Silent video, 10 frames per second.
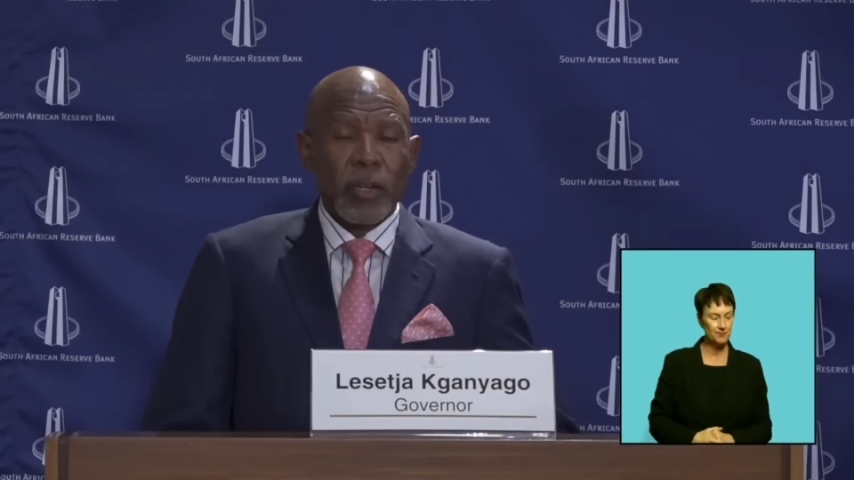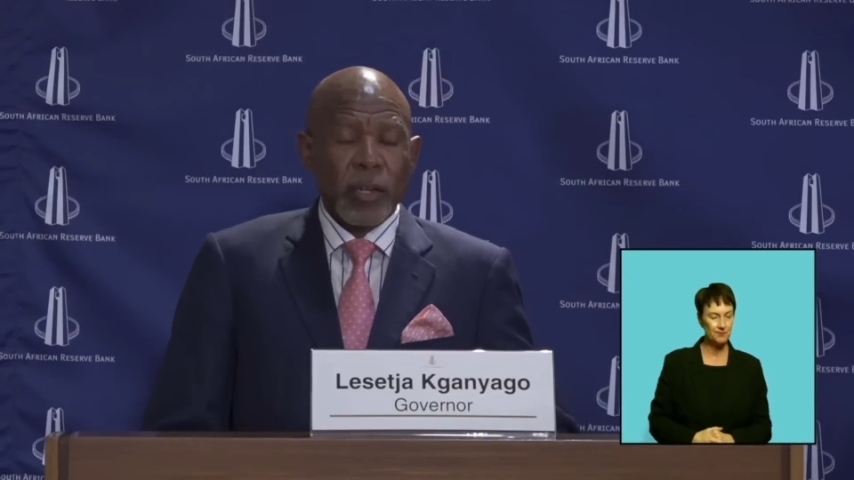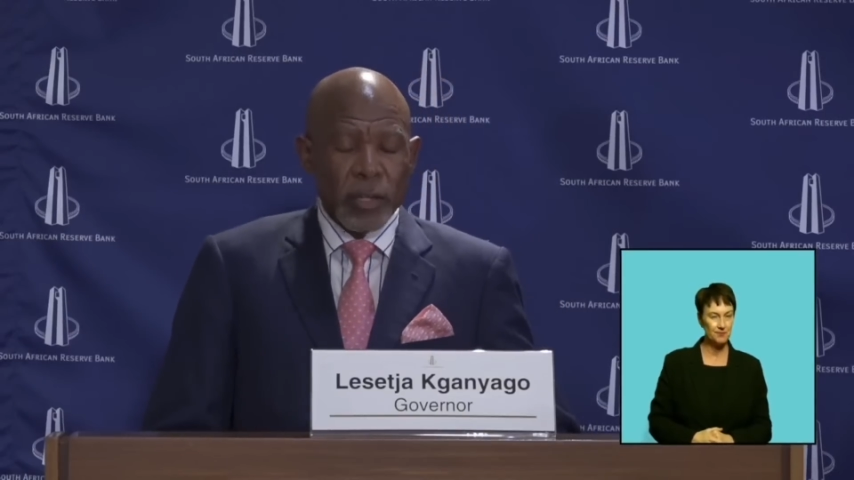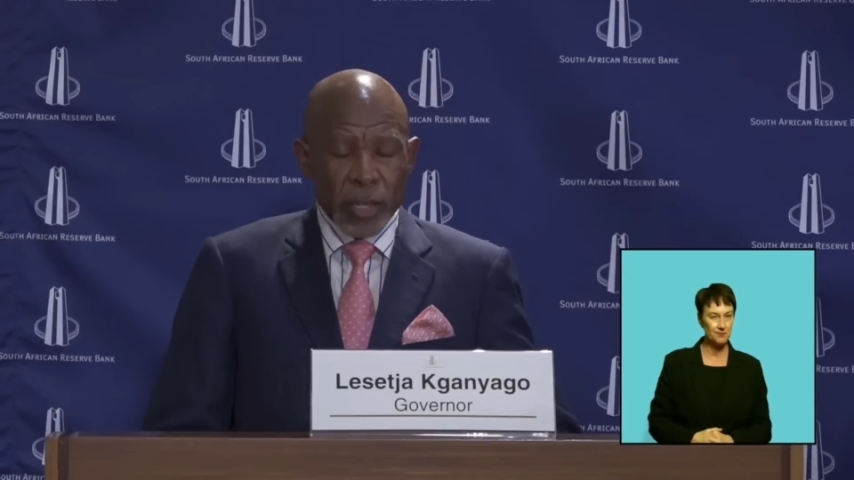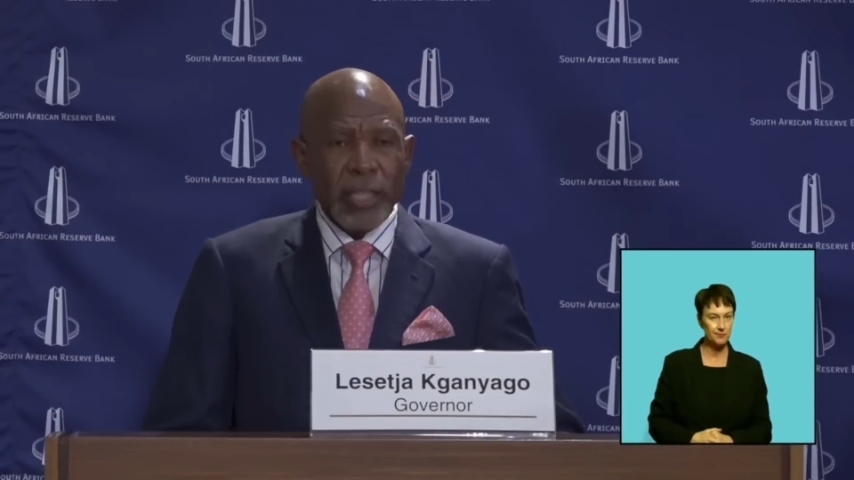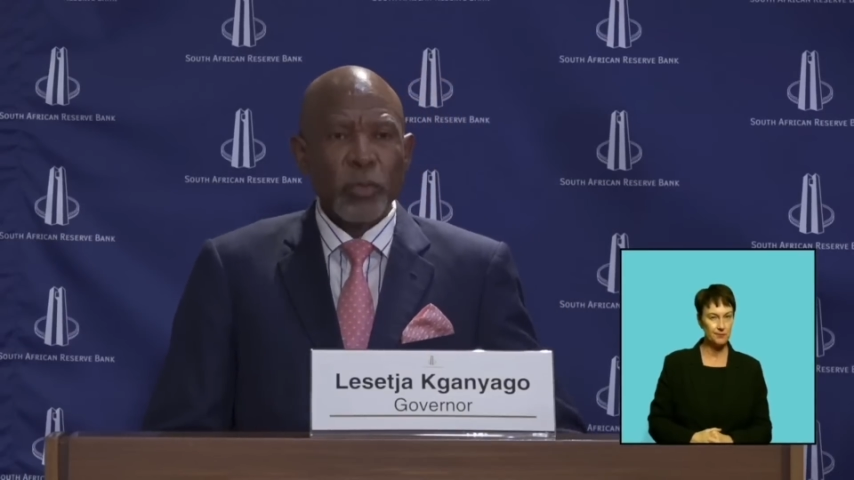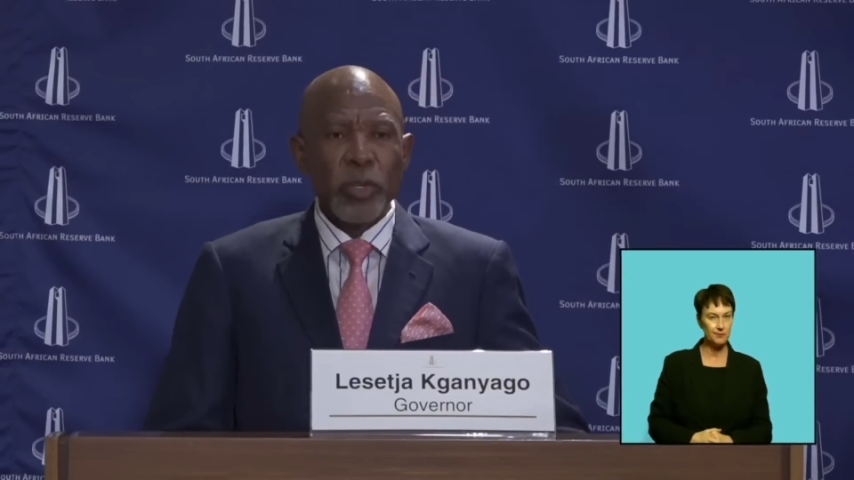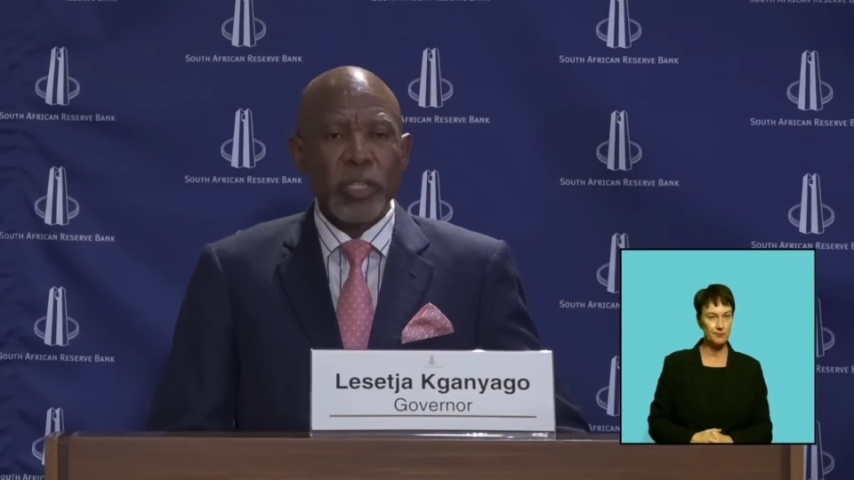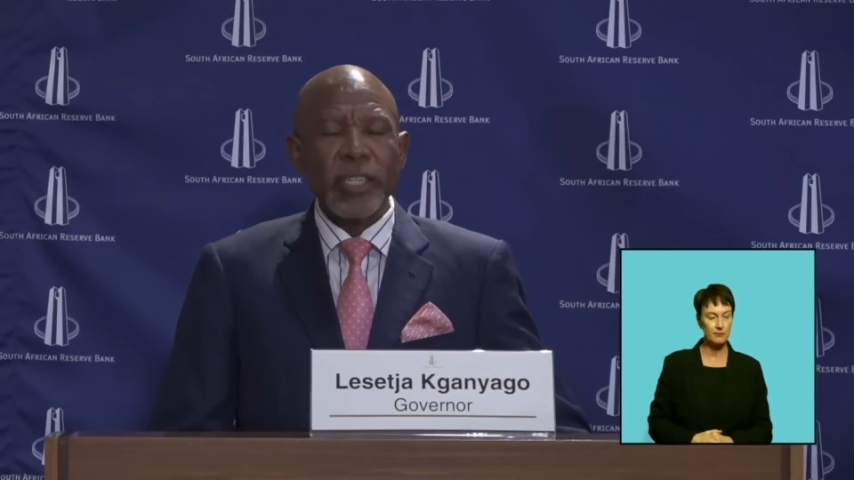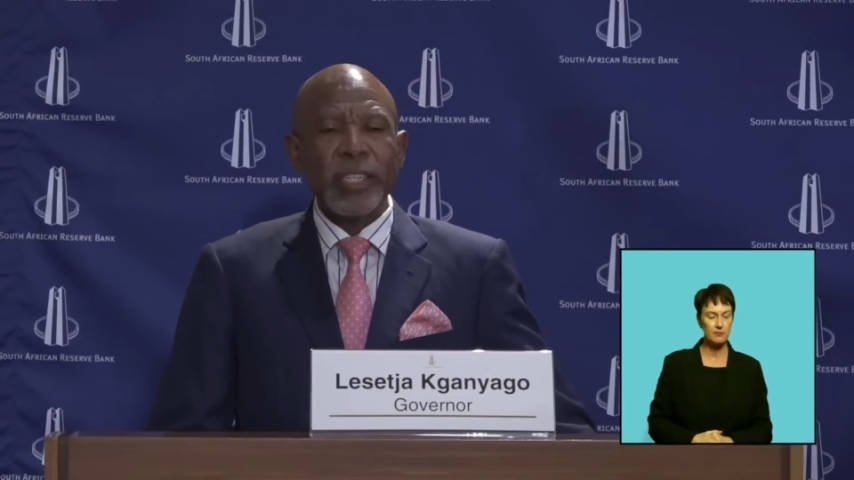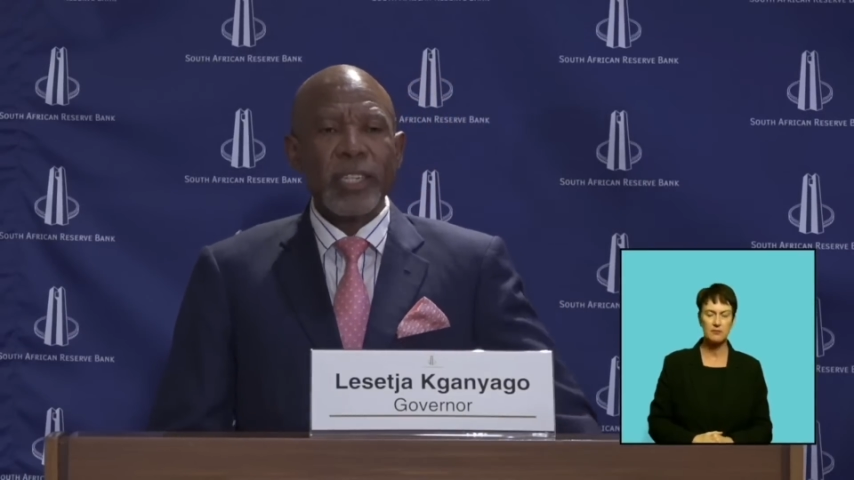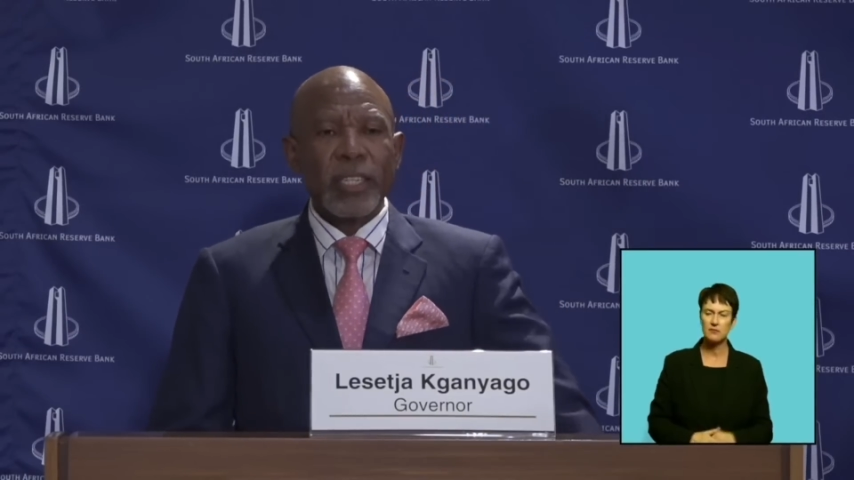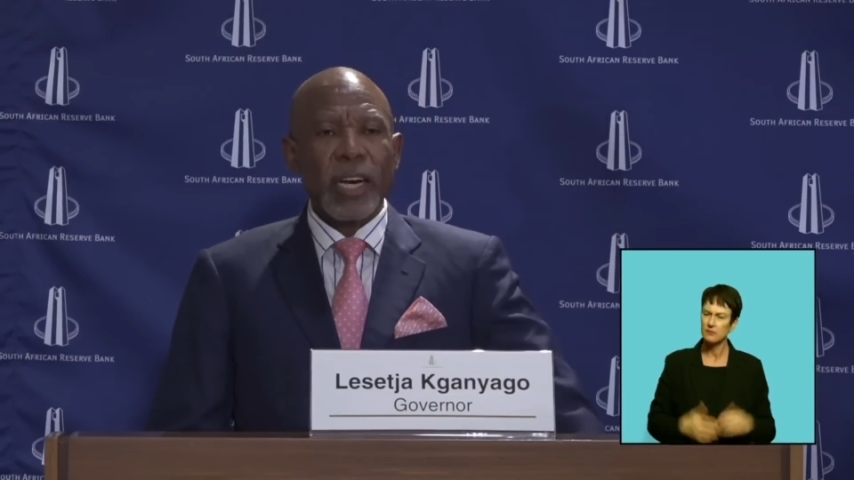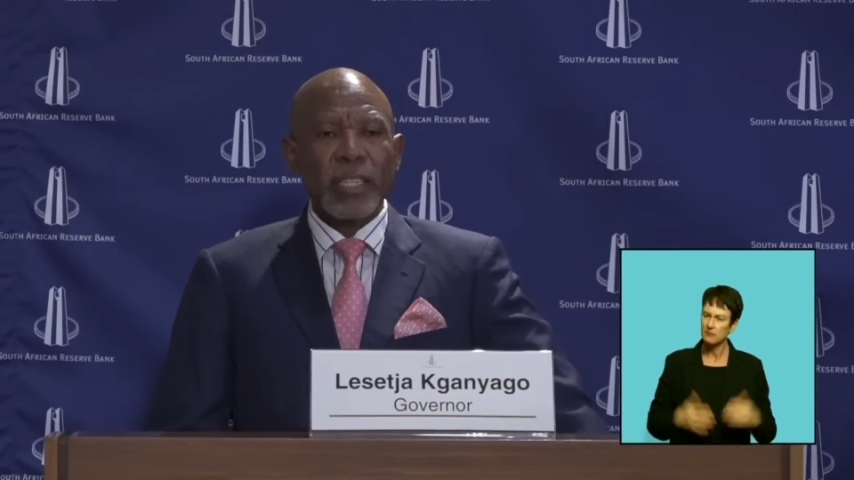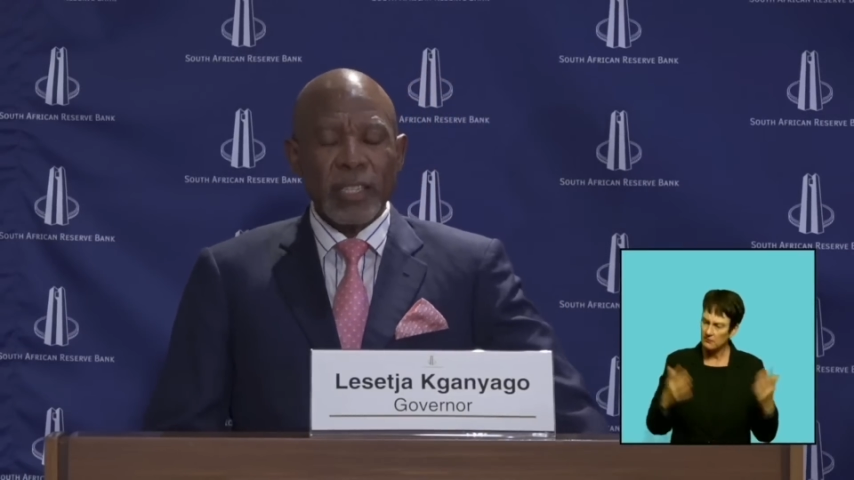Yes, we did
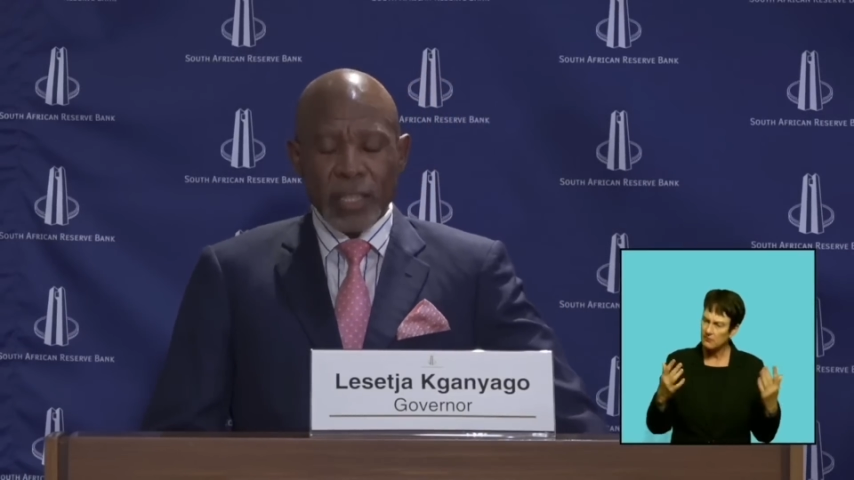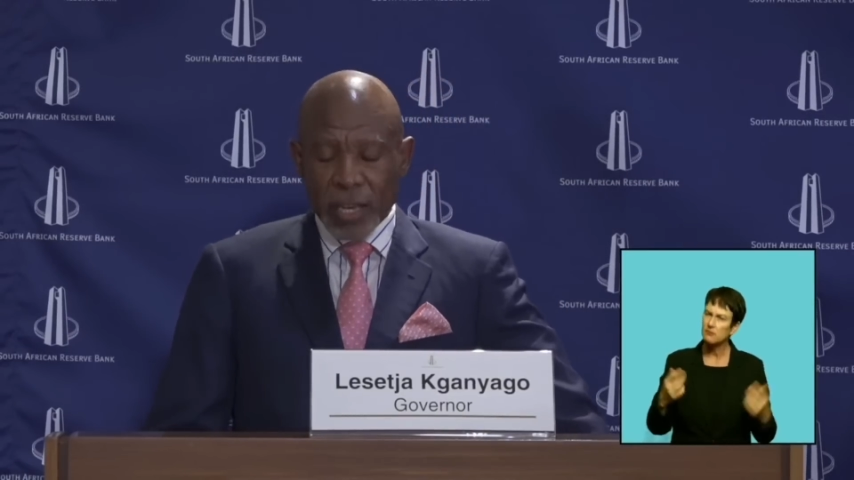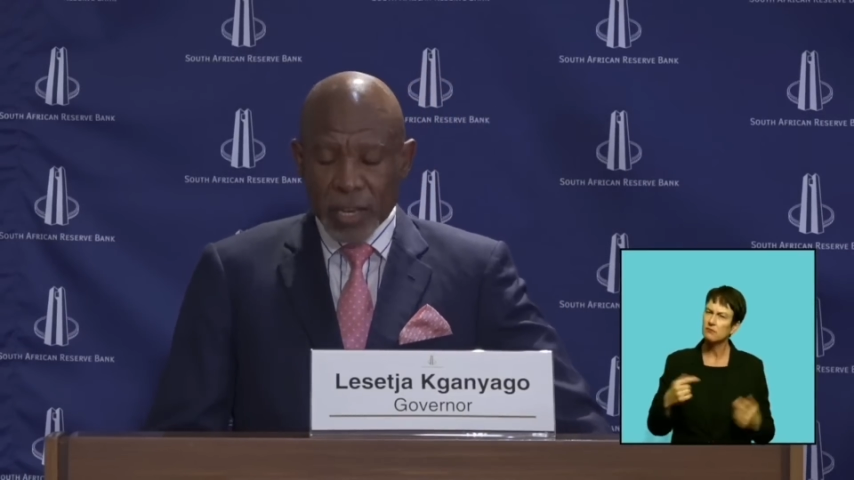discuss